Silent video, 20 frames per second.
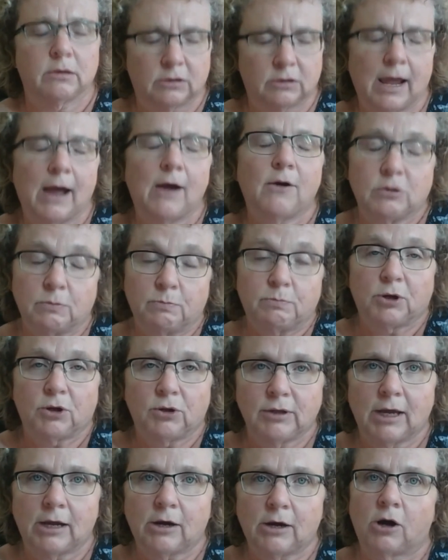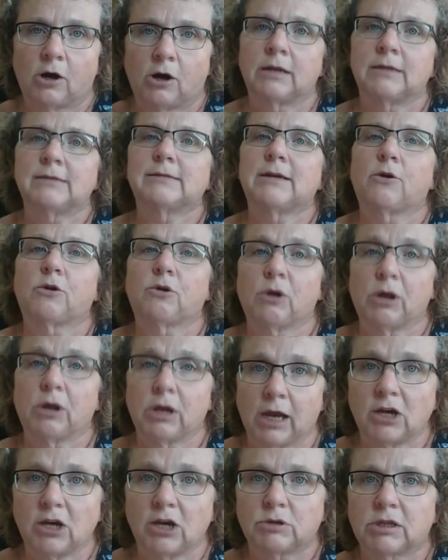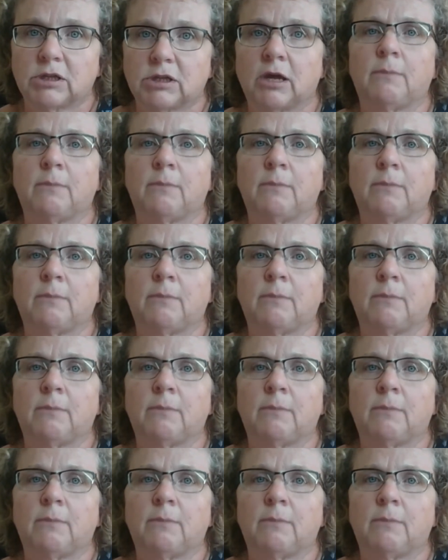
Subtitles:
how to build that audience, how to engage with